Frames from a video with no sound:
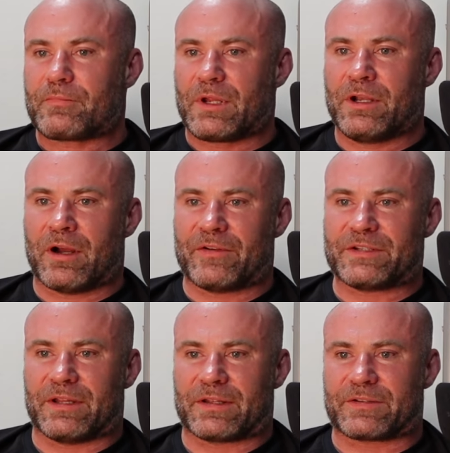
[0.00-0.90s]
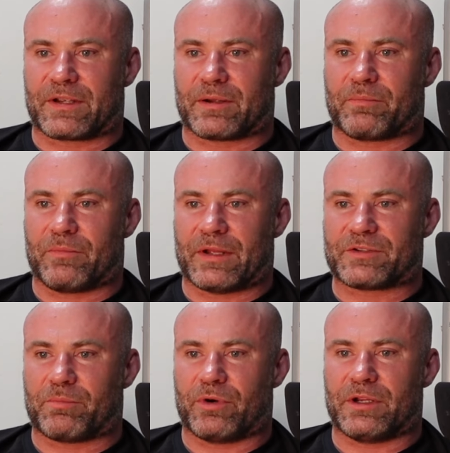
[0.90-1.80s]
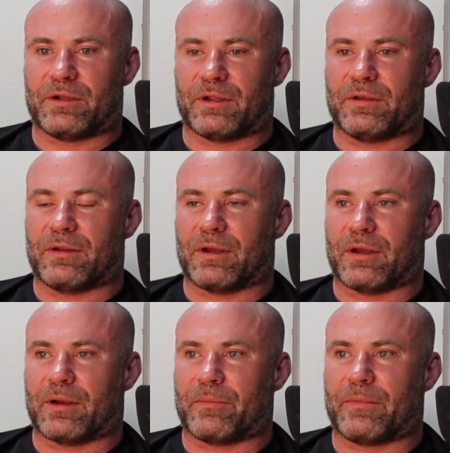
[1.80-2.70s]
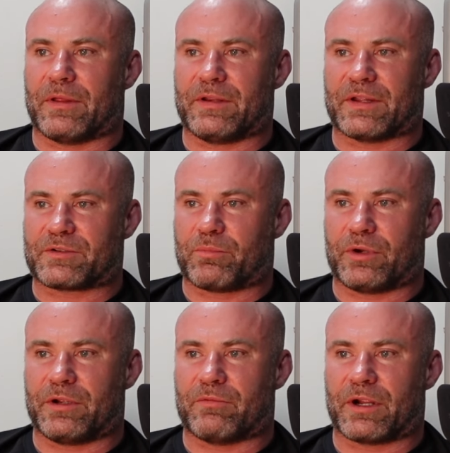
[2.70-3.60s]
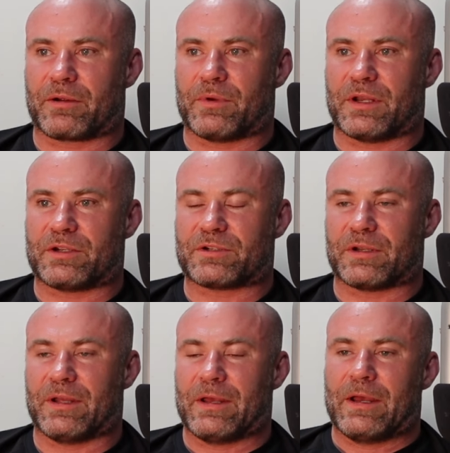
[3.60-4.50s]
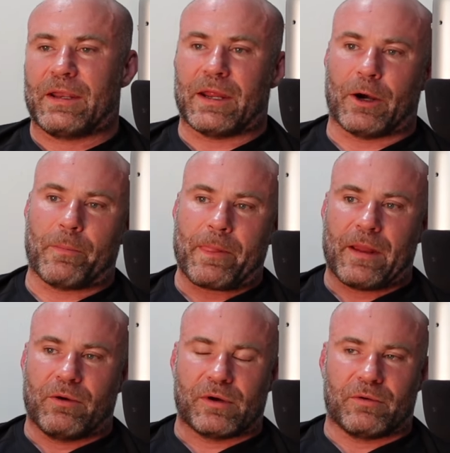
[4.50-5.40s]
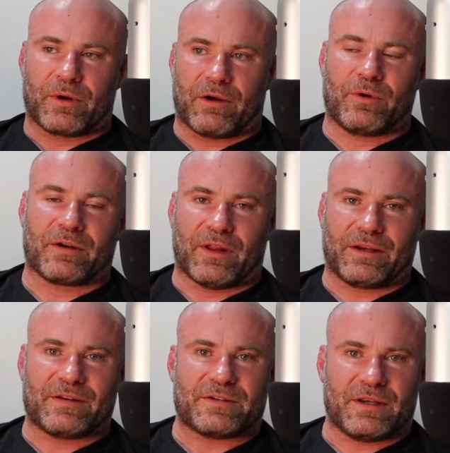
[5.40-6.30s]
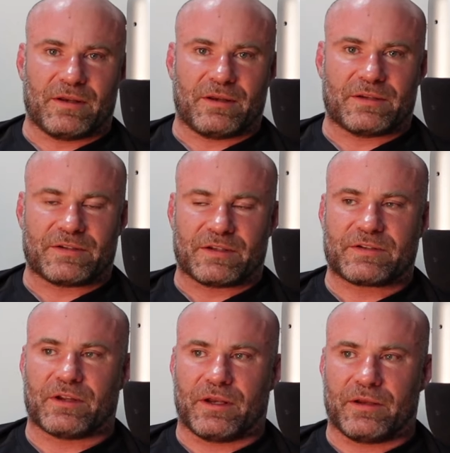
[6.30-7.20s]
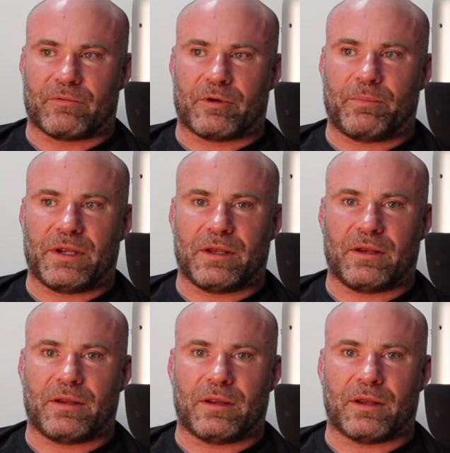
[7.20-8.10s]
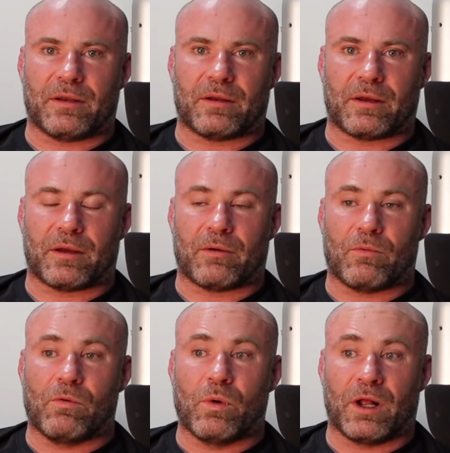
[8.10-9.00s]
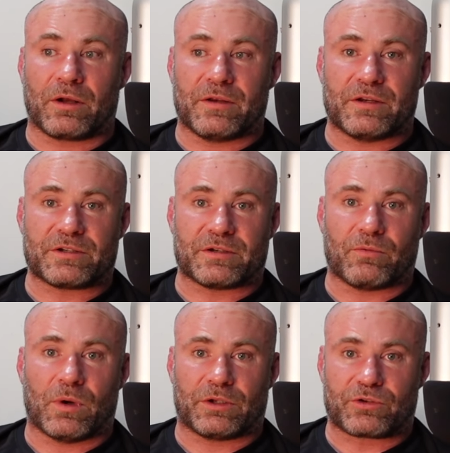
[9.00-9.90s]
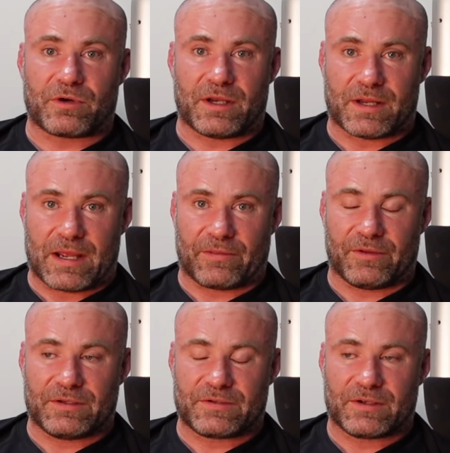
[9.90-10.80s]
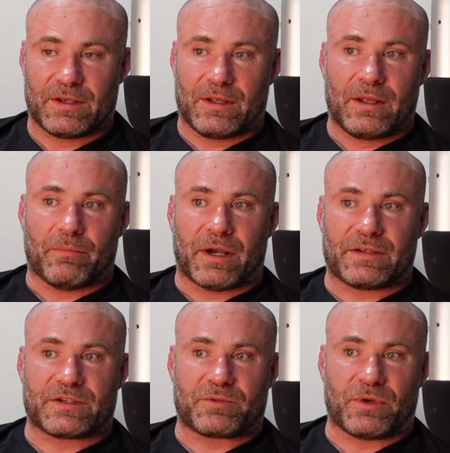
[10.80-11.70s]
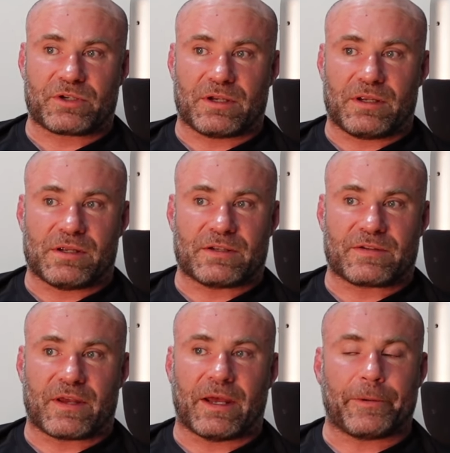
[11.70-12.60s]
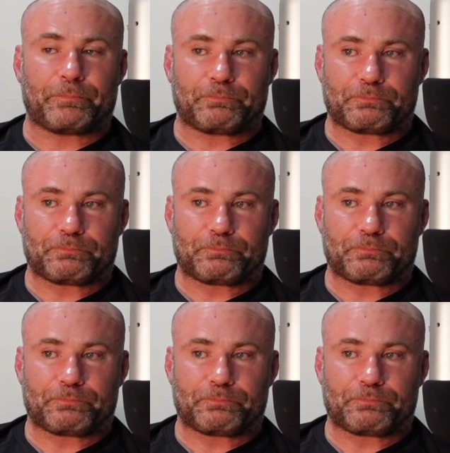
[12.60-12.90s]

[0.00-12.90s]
obviously that's a pretty good. I think that's a pretty good recommendation. Now, what I would have liked to seen is this study repeated in well-conditioned, well-trained athletes. My suspicion is that